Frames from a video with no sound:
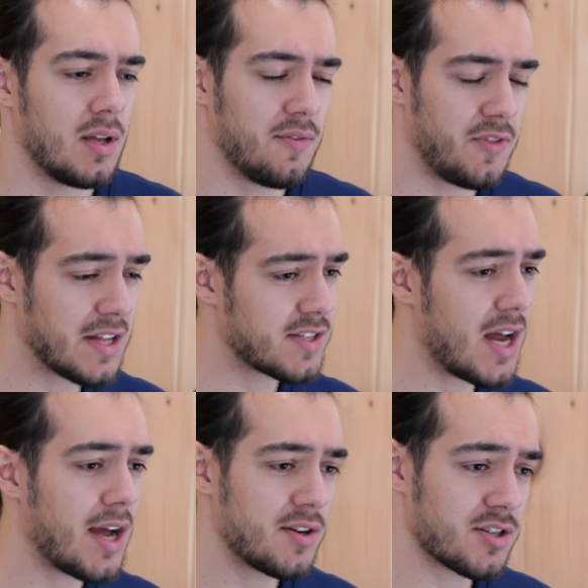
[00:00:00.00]
If that's
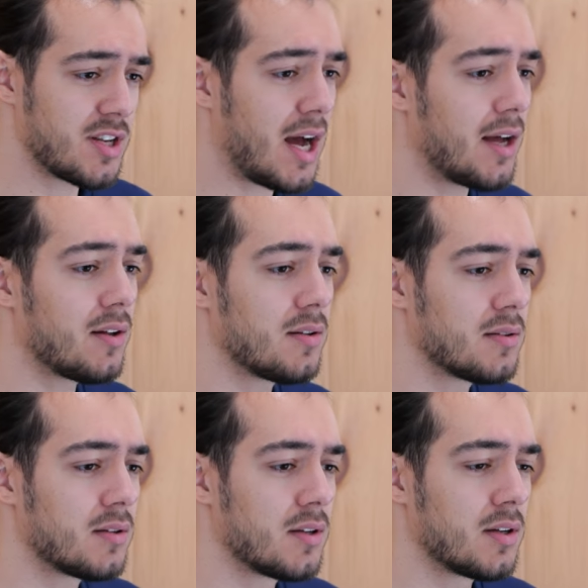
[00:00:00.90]
not your style,
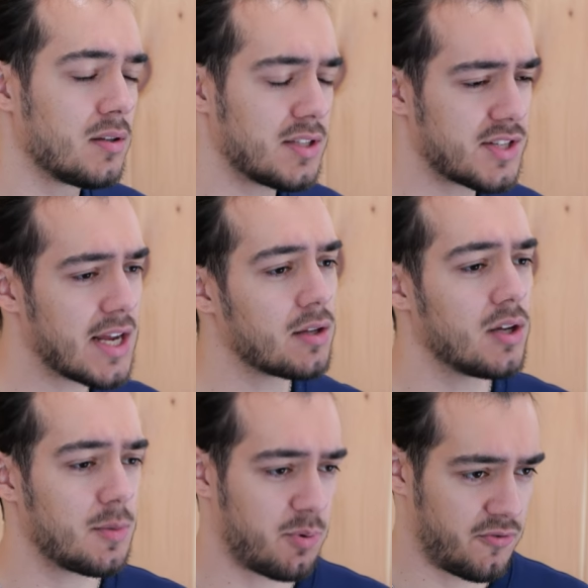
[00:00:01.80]
let's take a
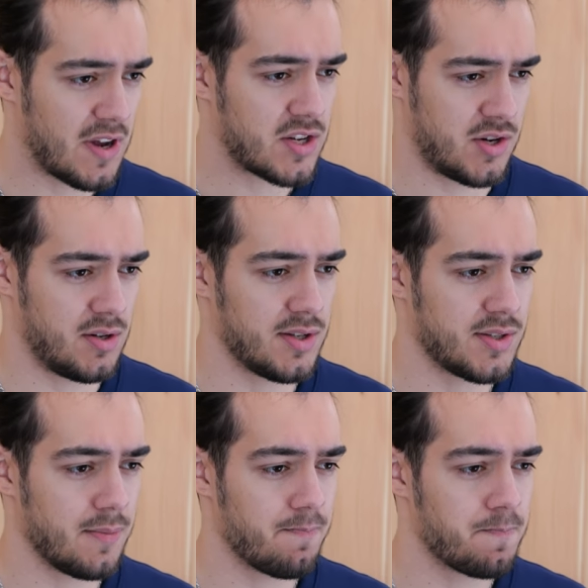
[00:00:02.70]
look at
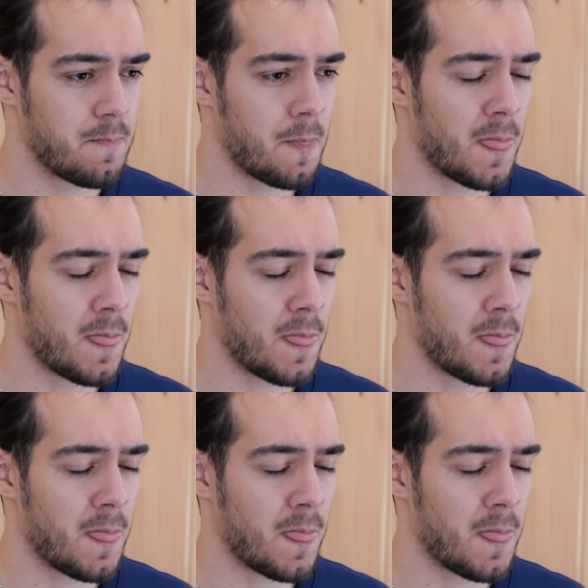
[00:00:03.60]
professionalism.